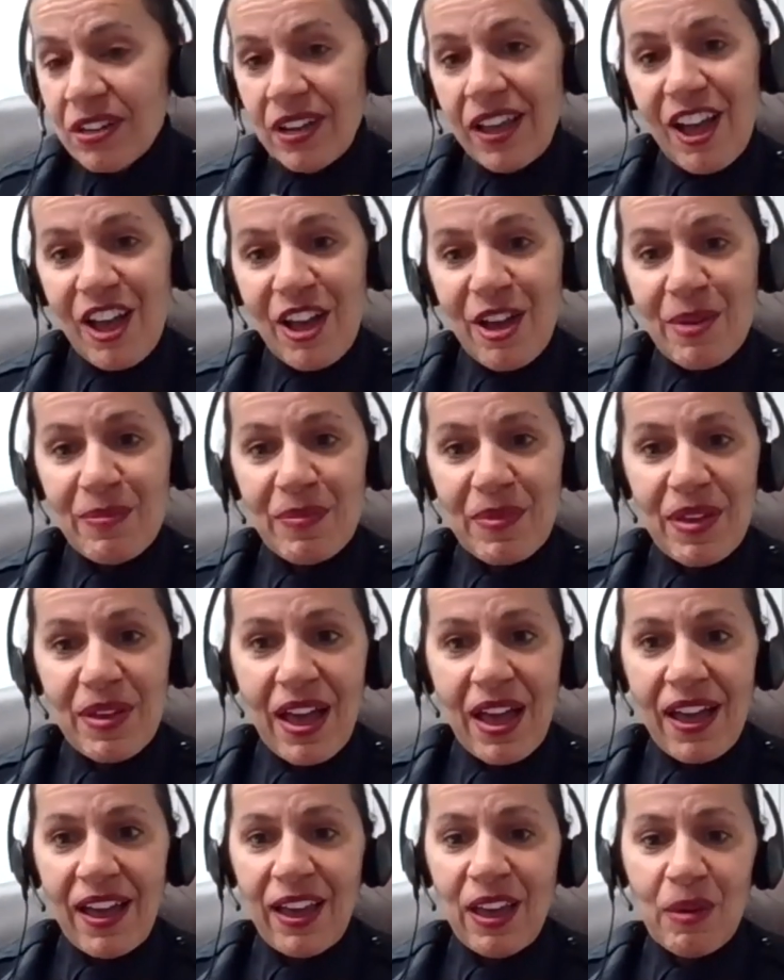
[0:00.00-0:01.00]
I
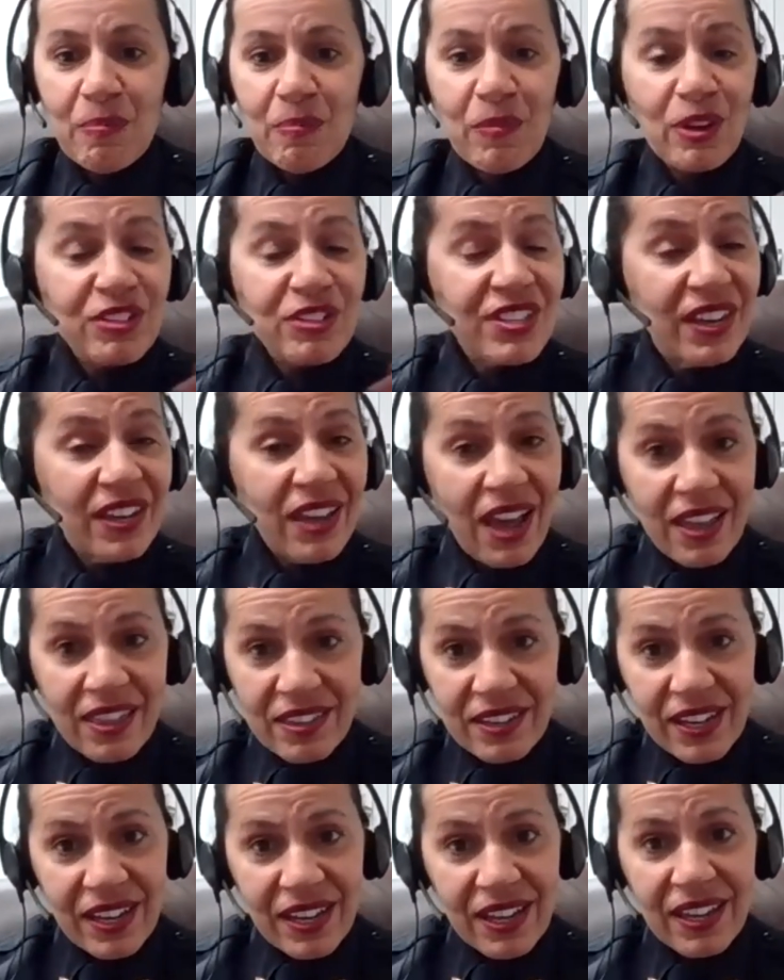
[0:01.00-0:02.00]
am
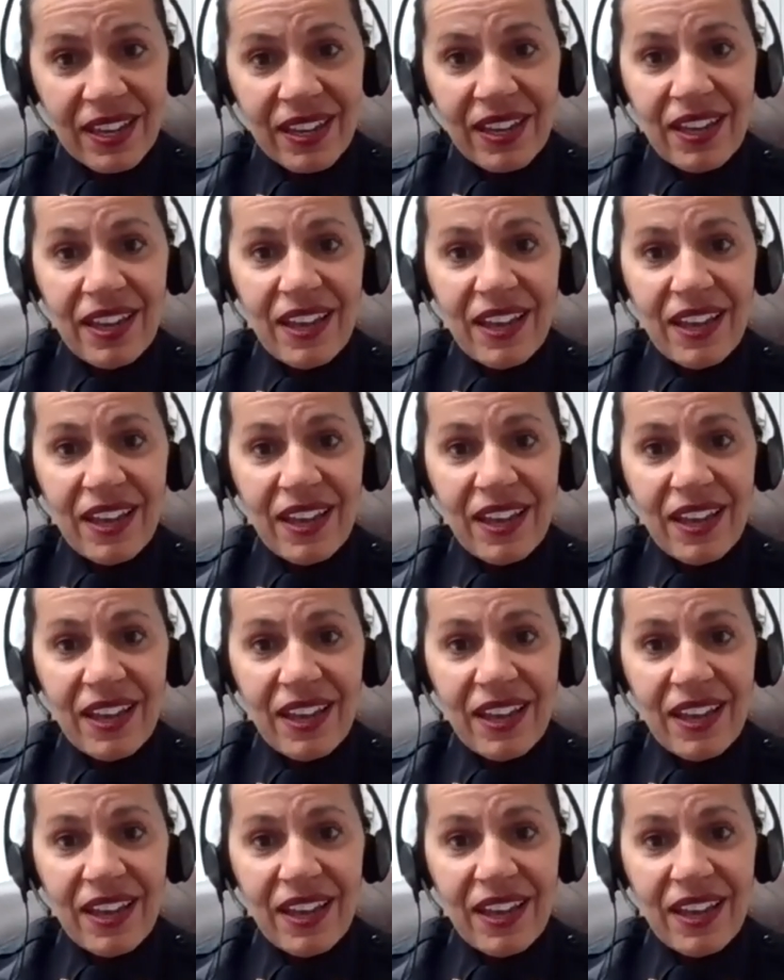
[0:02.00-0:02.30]
multi-ethnic,